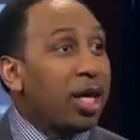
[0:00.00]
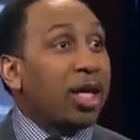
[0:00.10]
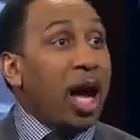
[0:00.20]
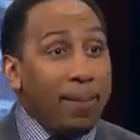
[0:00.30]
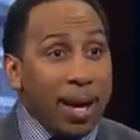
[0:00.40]

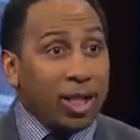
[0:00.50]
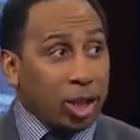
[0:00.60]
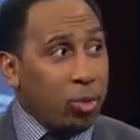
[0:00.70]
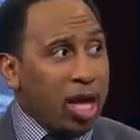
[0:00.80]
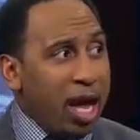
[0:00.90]
Coming
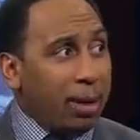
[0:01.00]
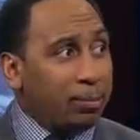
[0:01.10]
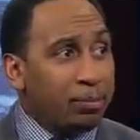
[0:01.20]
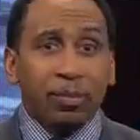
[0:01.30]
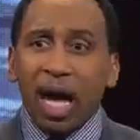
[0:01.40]
to them
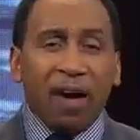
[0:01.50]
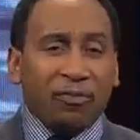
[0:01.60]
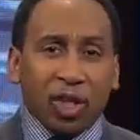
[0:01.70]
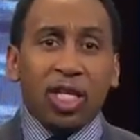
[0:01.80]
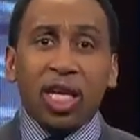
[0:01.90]

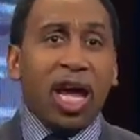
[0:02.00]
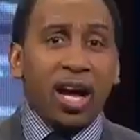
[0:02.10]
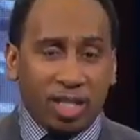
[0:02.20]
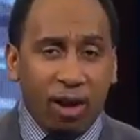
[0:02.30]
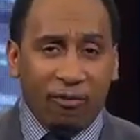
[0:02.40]
after
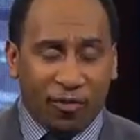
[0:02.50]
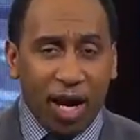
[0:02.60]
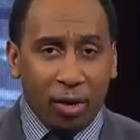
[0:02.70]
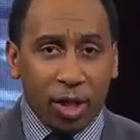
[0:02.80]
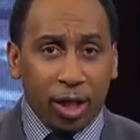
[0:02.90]
years of
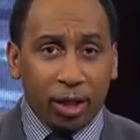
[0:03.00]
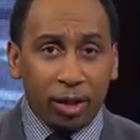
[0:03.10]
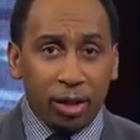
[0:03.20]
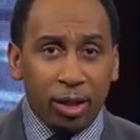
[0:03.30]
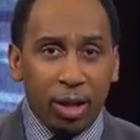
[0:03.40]
failure.
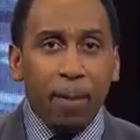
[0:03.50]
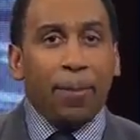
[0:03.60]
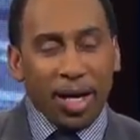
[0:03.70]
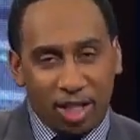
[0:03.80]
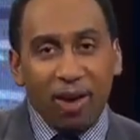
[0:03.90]

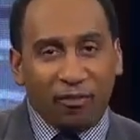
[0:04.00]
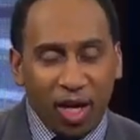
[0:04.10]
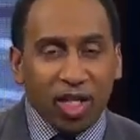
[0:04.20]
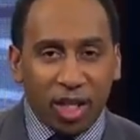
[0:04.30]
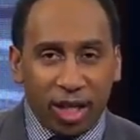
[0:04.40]
But Jeff
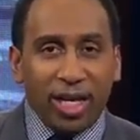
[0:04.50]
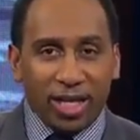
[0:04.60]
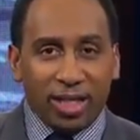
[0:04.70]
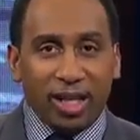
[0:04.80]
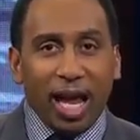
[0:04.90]
Fisher
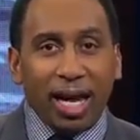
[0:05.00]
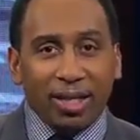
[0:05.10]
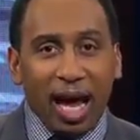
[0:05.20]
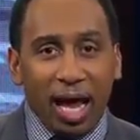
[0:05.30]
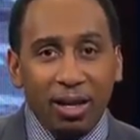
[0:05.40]
gets it like
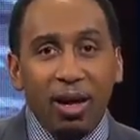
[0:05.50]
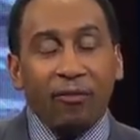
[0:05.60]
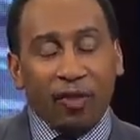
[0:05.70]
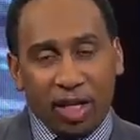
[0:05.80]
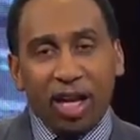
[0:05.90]
that.
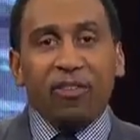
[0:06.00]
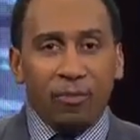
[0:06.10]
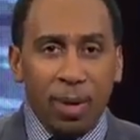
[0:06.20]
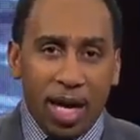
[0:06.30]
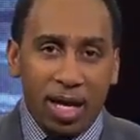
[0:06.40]
Forgive
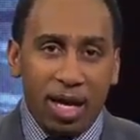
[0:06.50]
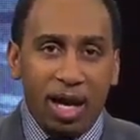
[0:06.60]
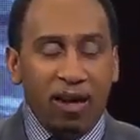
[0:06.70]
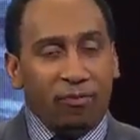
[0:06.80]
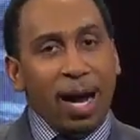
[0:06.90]
me
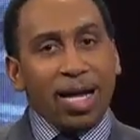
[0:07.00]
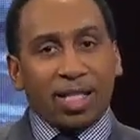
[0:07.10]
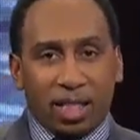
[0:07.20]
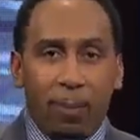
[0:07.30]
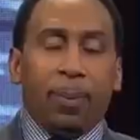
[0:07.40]
if my
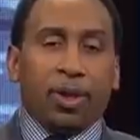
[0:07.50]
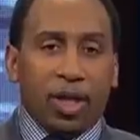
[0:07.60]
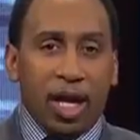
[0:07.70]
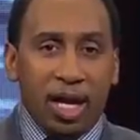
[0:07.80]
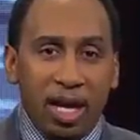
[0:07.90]

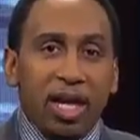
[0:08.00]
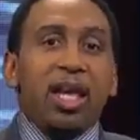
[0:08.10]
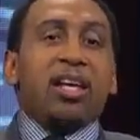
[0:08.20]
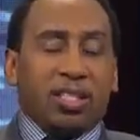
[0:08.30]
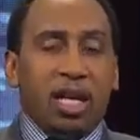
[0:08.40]
sympathy
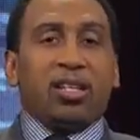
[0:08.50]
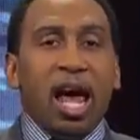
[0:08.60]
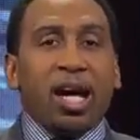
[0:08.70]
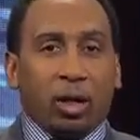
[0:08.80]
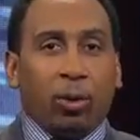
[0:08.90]
isn't
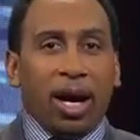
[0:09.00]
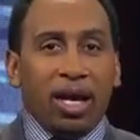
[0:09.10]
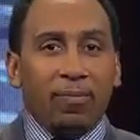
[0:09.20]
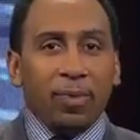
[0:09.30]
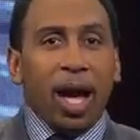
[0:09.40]
that
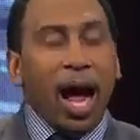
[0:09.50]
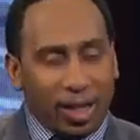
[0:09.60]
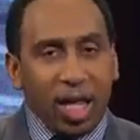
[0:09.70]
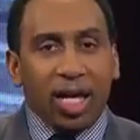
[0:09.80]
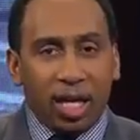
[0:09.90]
great. I
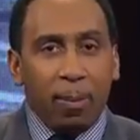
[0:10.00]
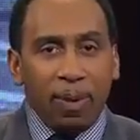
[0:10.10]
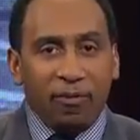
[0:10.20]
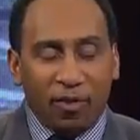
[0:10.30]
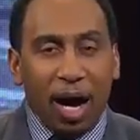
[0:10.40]
think he'll
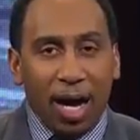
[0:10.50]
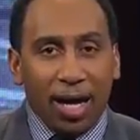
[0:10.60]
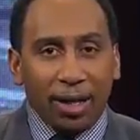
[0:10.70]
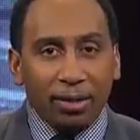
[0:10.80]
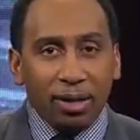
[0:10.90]
be
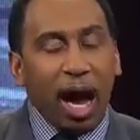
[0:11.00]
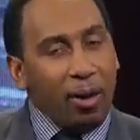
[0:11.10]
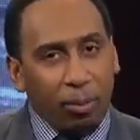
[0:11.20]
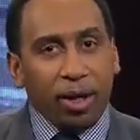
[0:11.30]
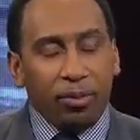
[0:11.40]
fine. I
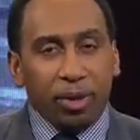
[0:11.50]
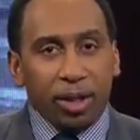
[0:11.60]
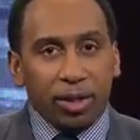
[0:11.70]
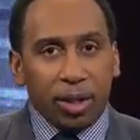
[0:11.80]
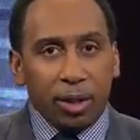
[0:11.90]
really,
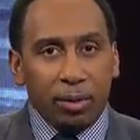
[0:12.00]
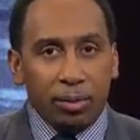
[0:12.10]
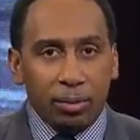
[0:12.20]
really do.